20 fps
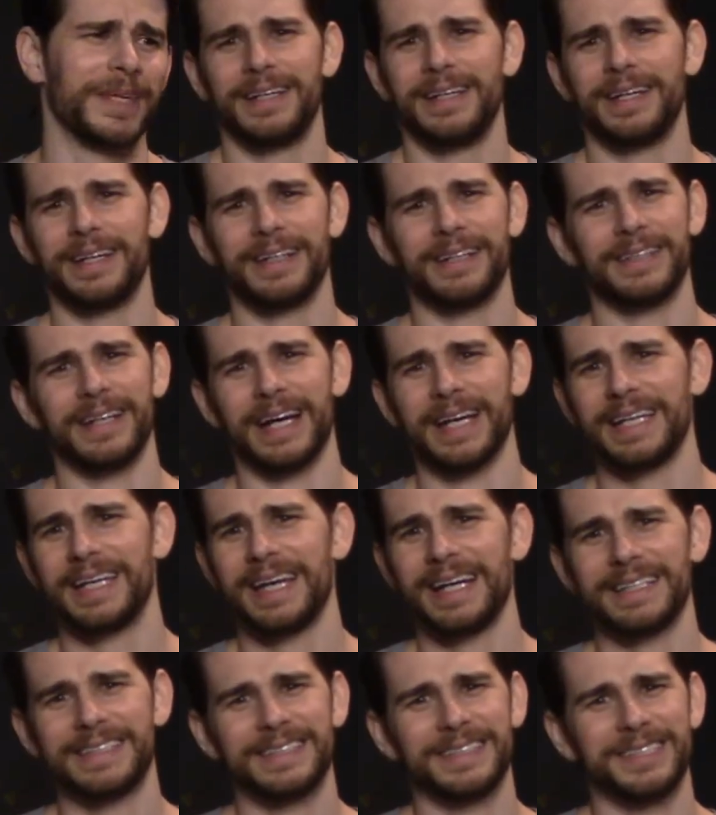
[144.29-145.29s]
yeah, I
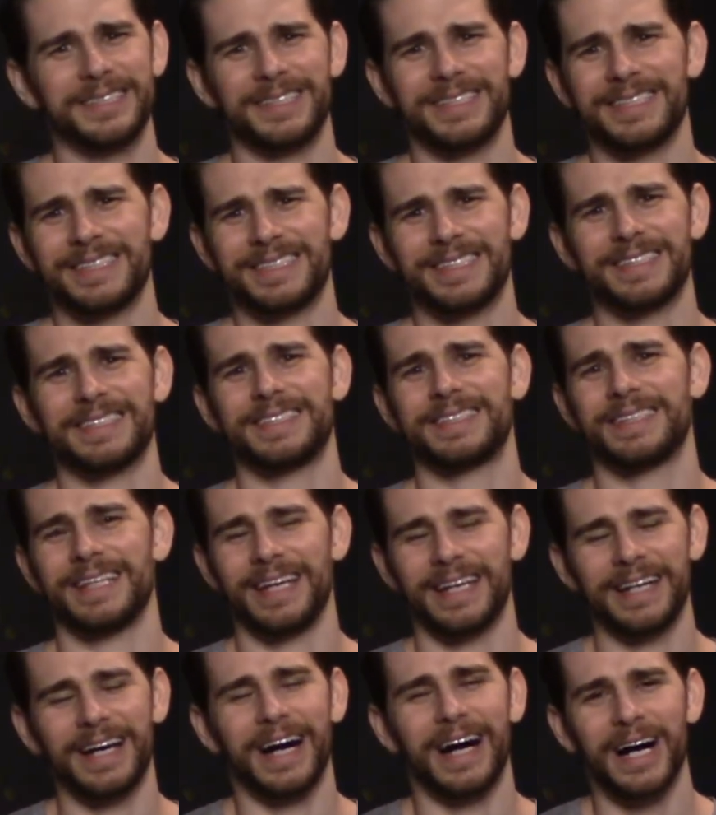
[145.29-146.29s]
guess this is
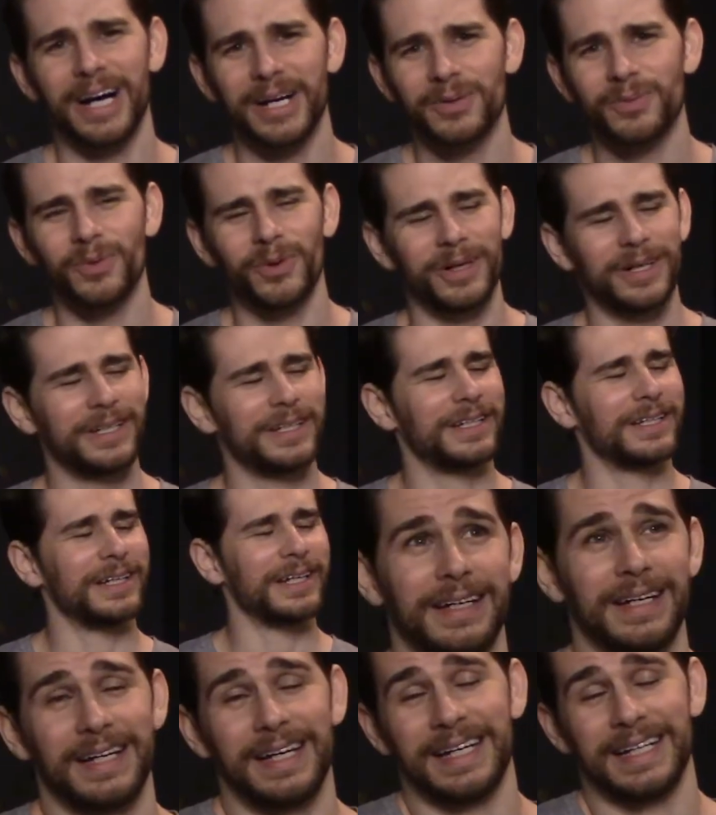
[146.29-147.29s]
an odd one,
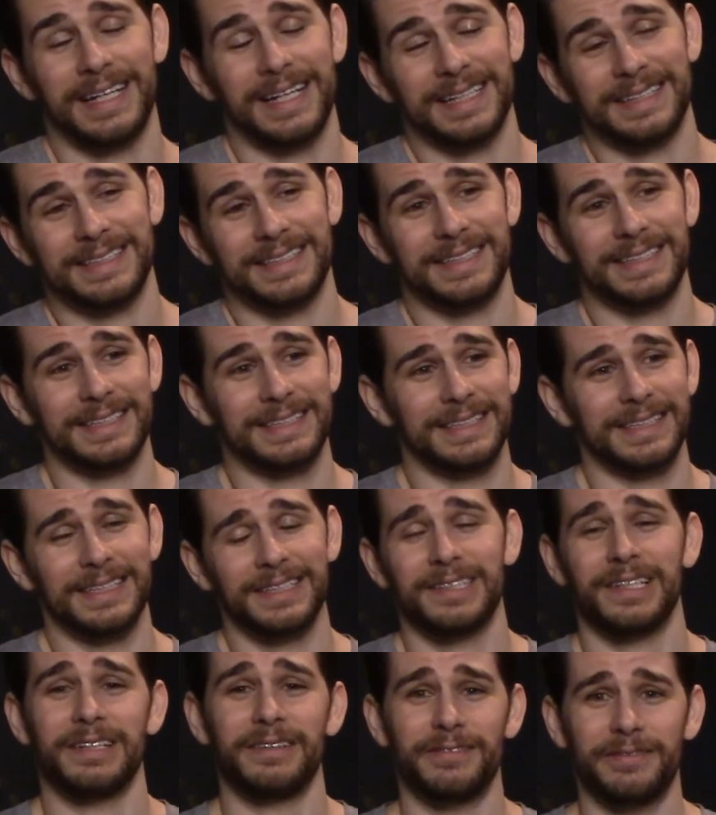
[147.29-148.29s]
and I guess this
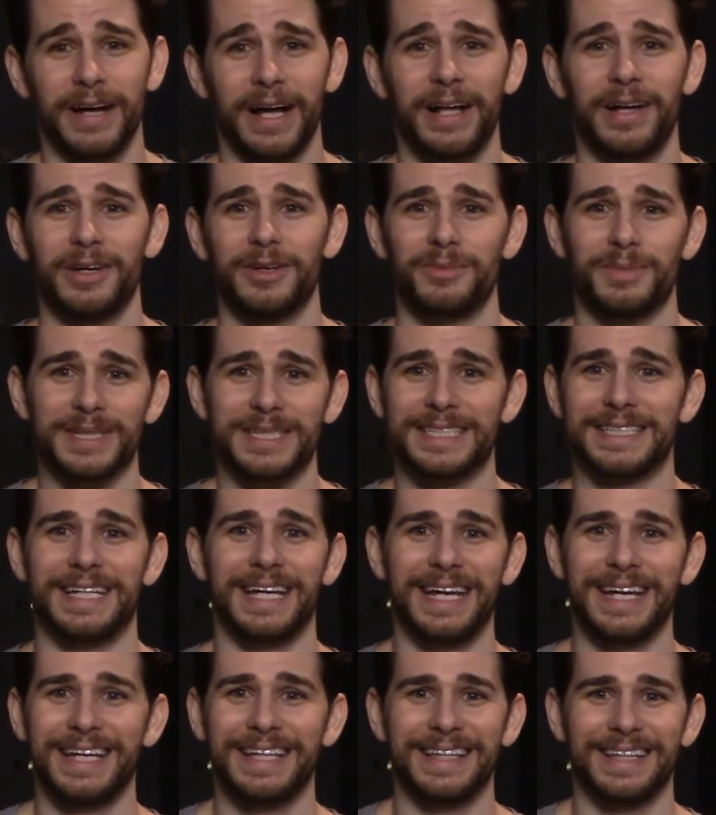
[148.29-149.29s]
is a valid
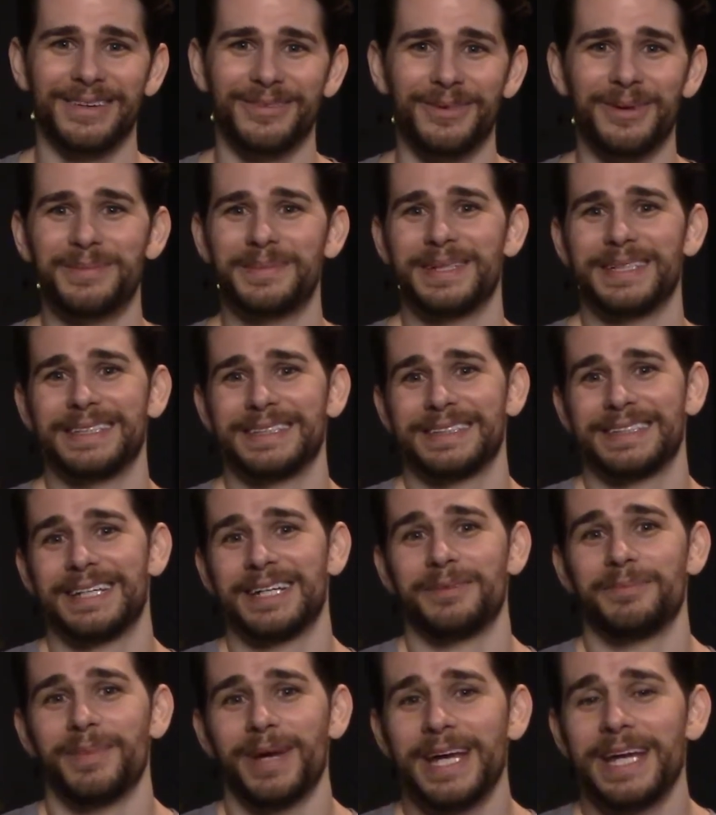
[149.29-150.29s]
mistake that women
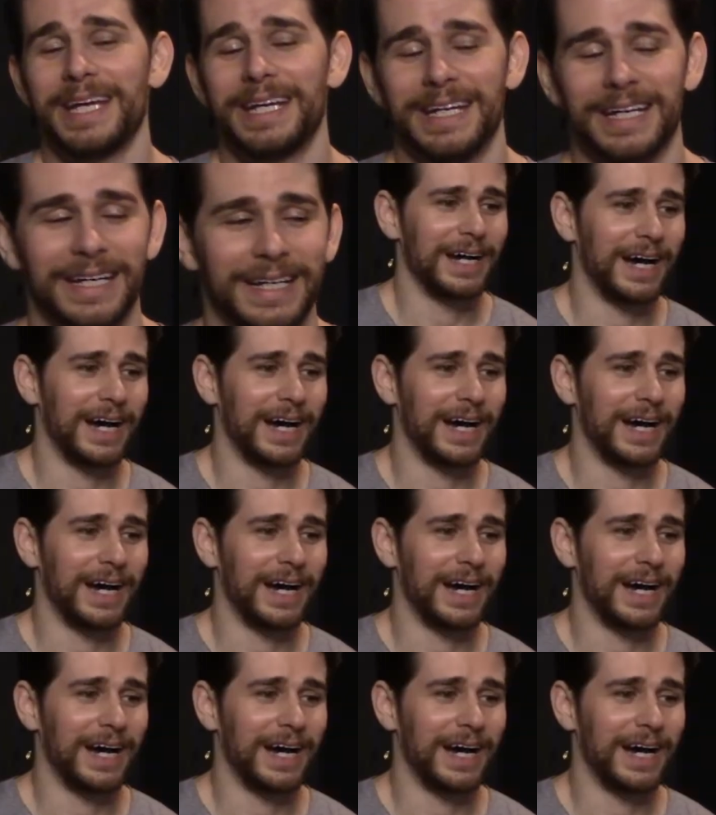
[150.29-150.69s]
can make.